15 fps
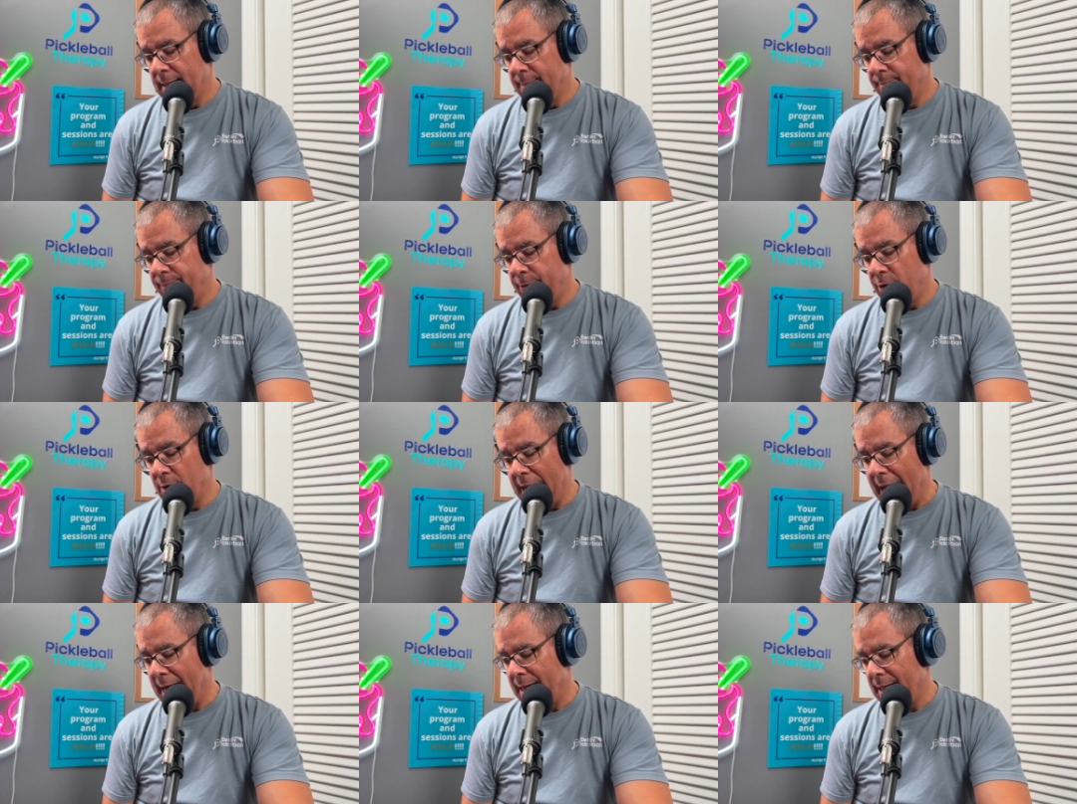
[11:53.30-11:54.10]
you're
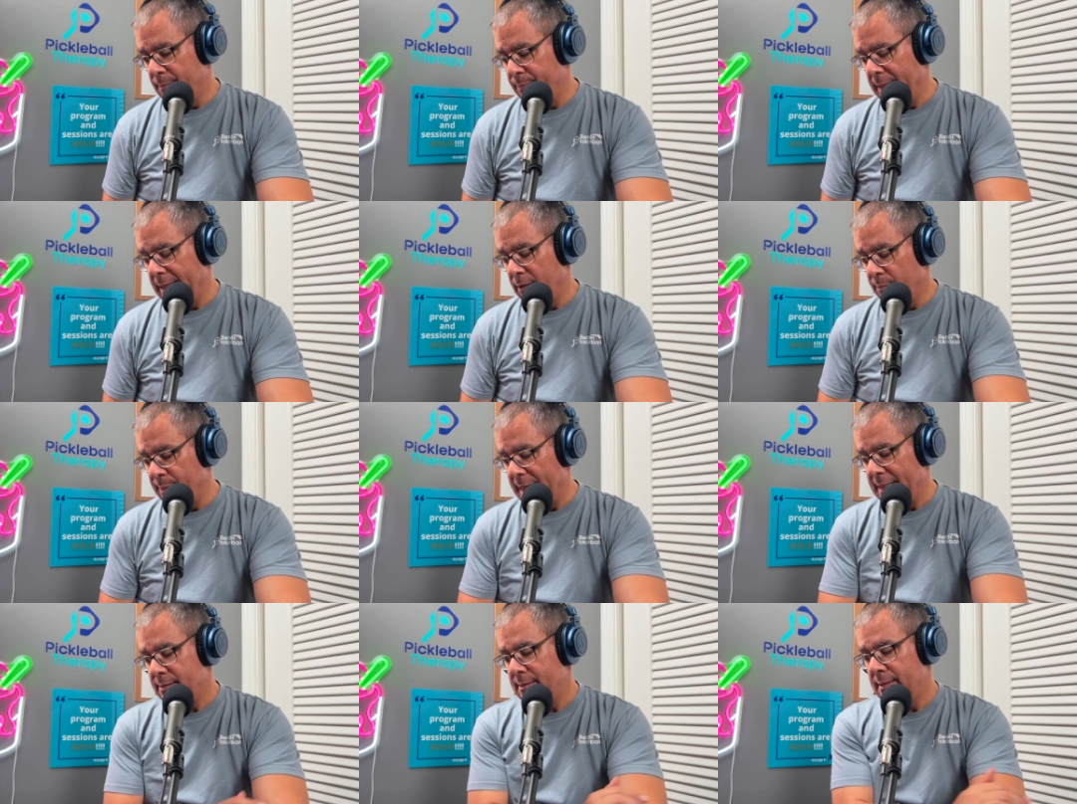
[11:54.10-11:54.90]
not going to play your
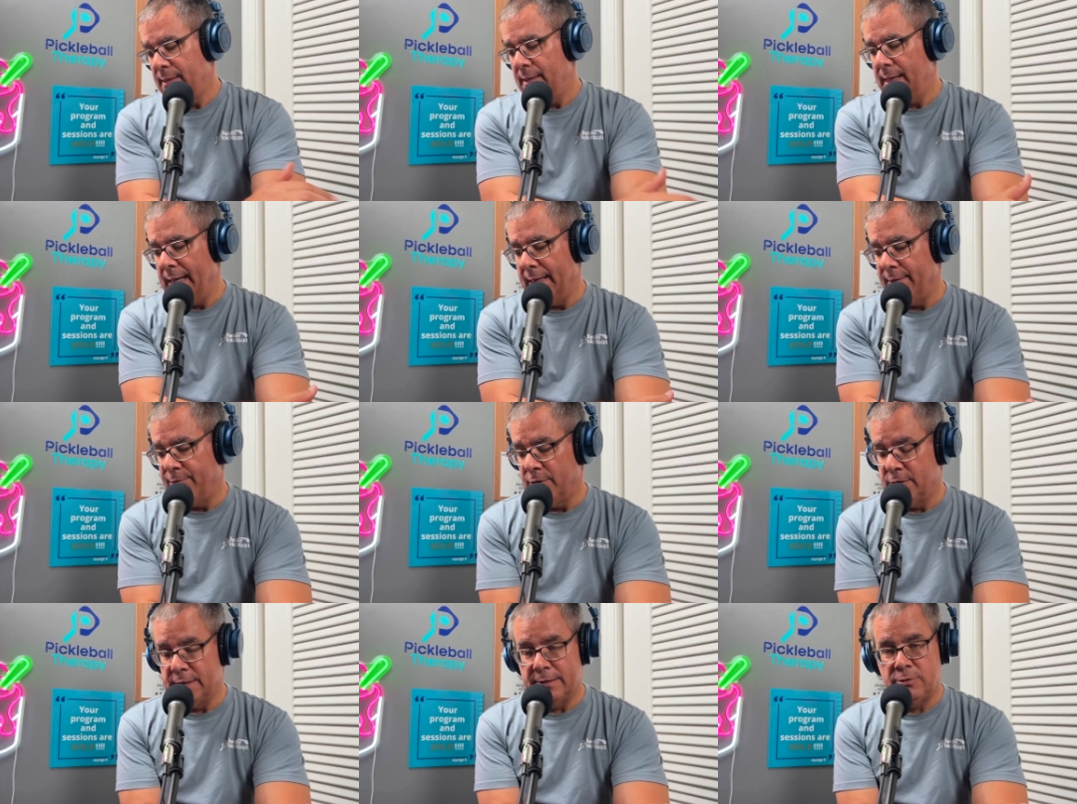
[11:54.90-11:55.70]
best. And if
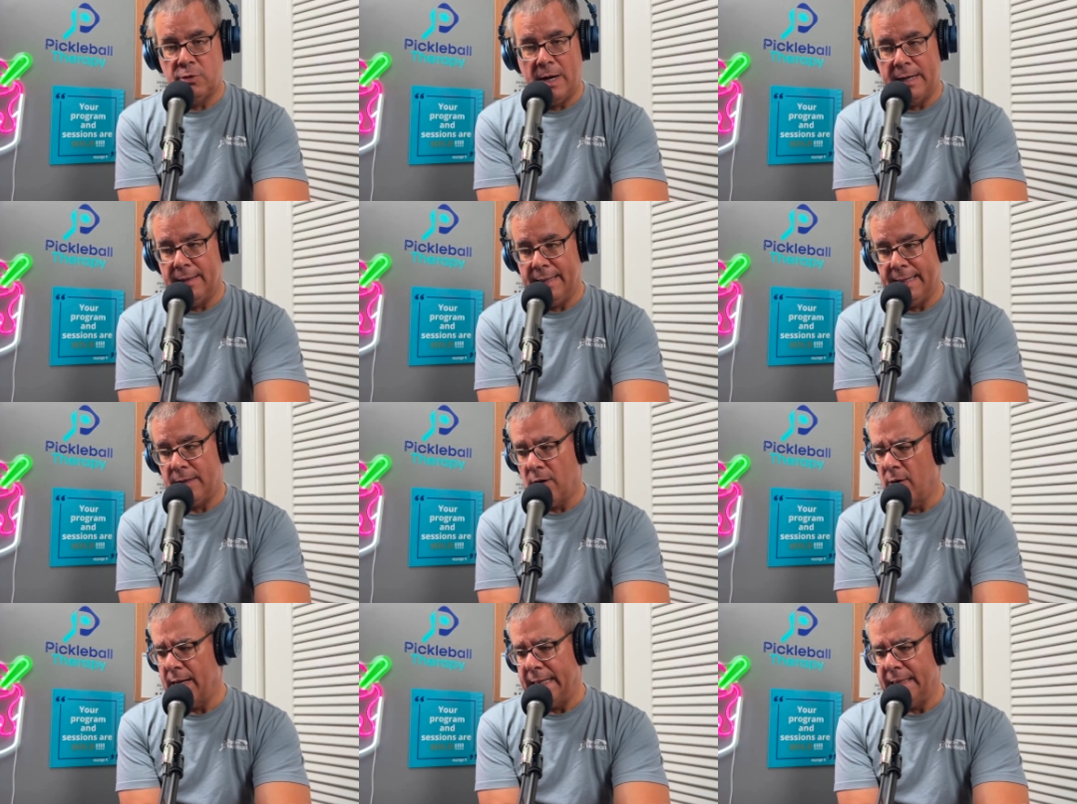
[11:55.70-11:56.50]
you're just trying to
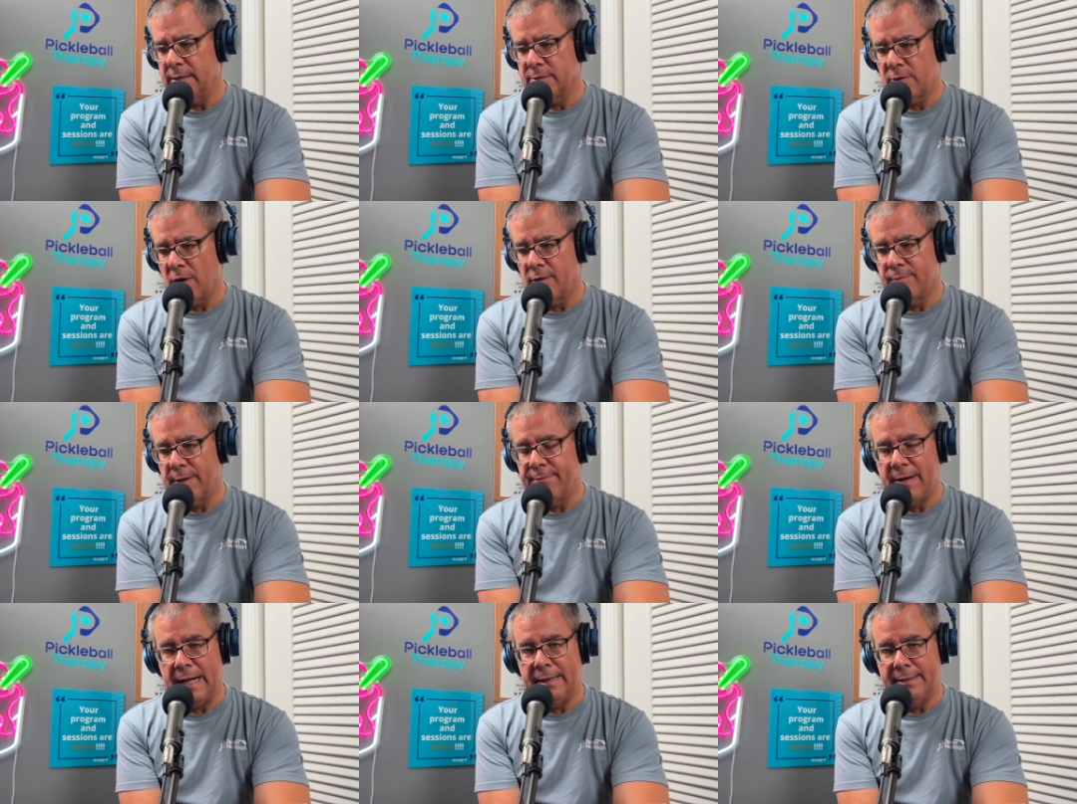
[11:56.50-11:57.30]
like, oh, I need to solve
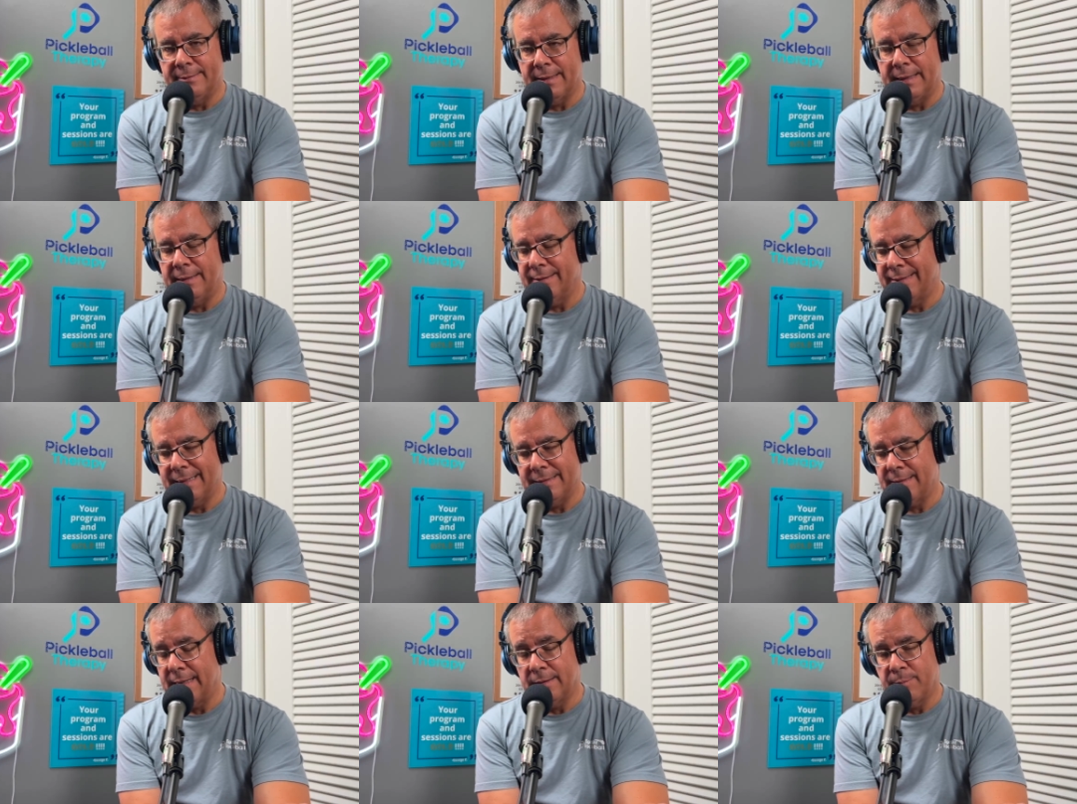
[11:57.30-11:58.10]
my volleys,
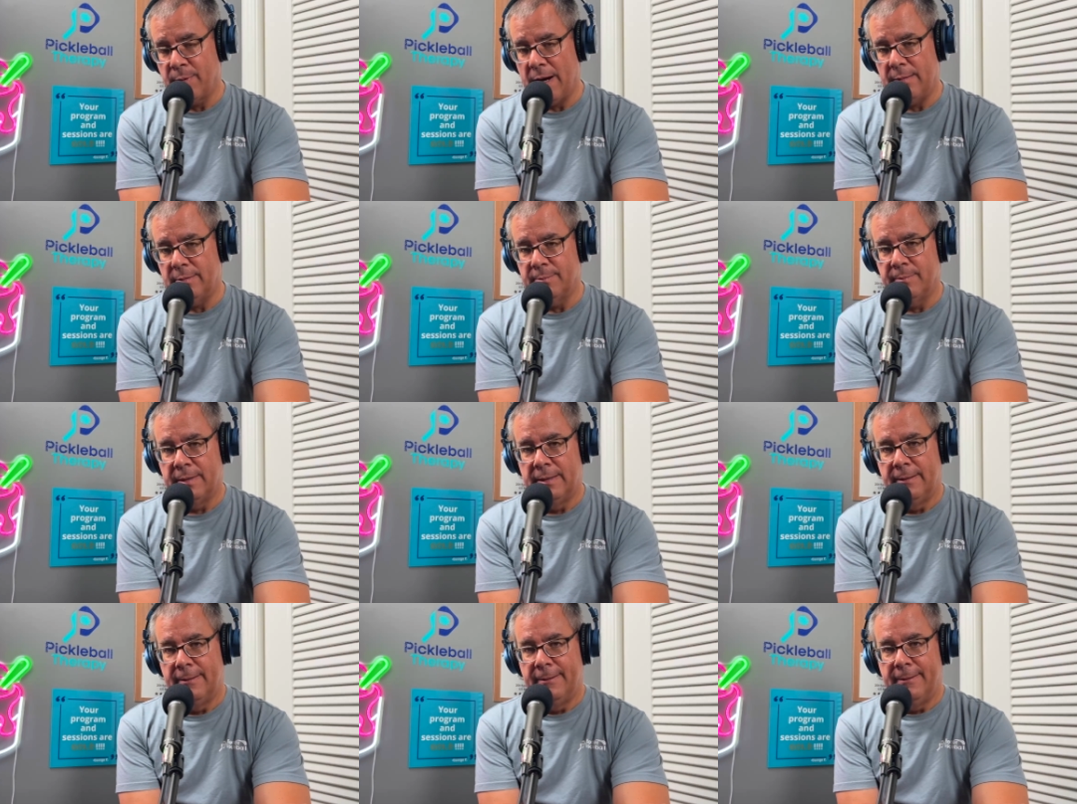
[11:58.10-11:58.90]
that's not the problem,
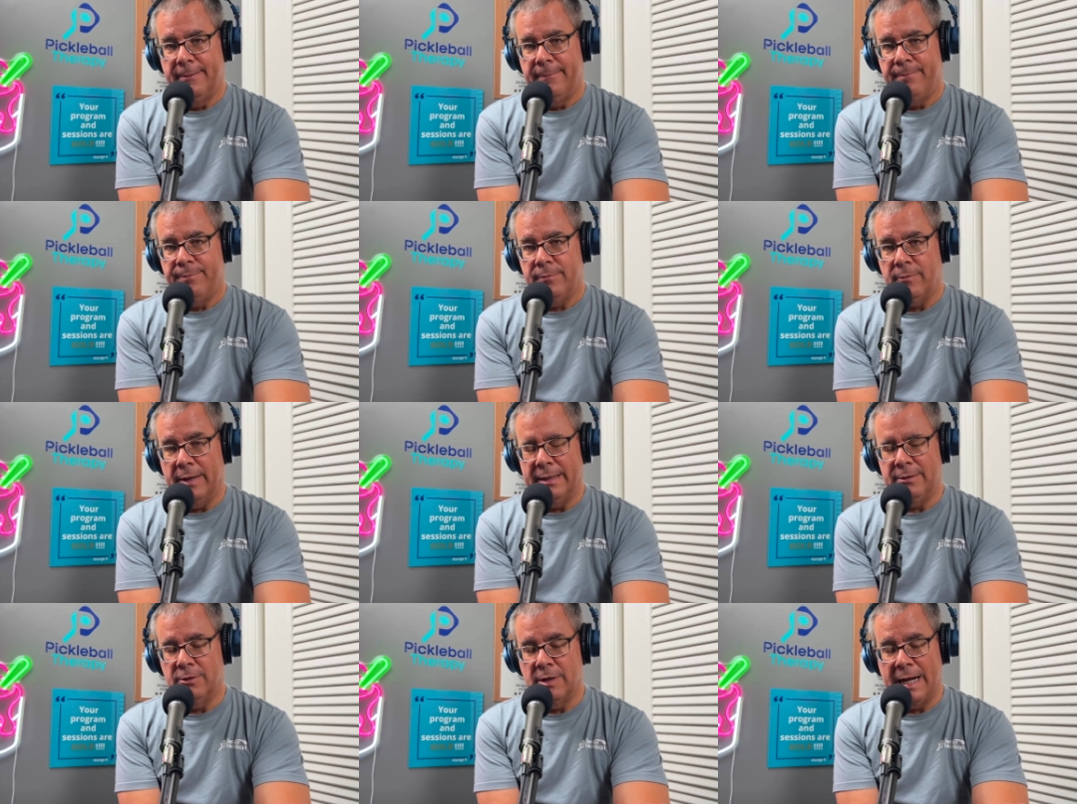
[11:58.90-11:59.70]

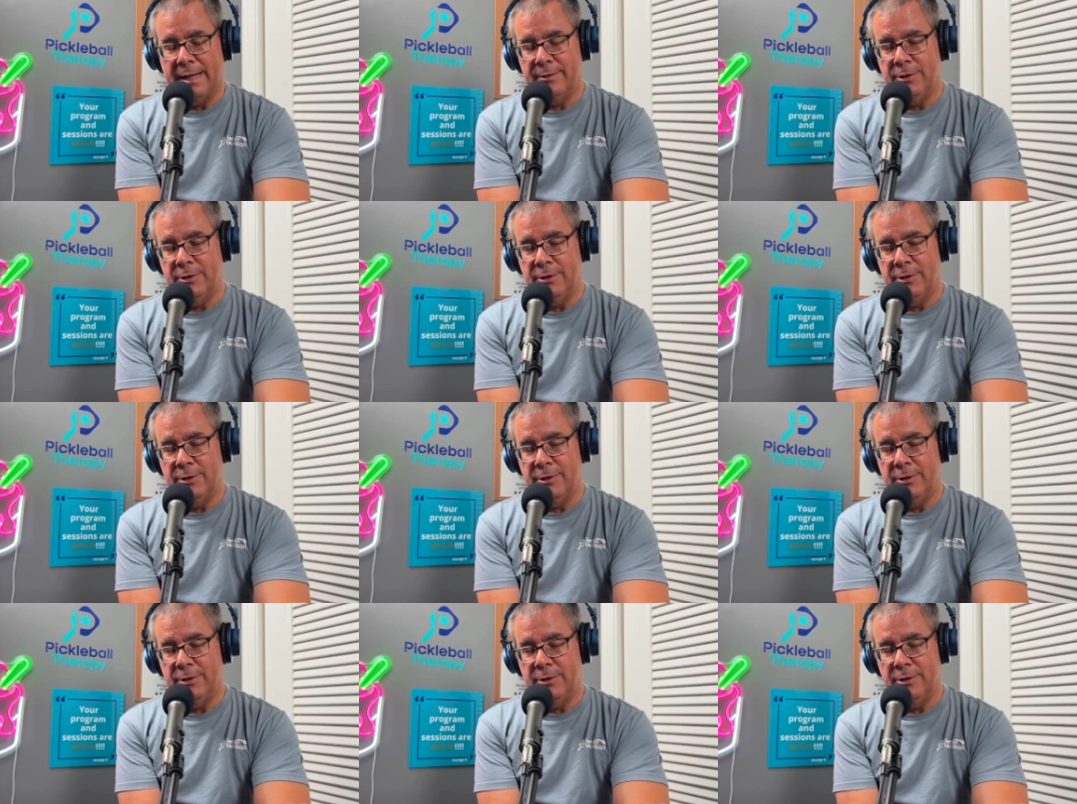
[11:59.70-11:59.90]
right? You're not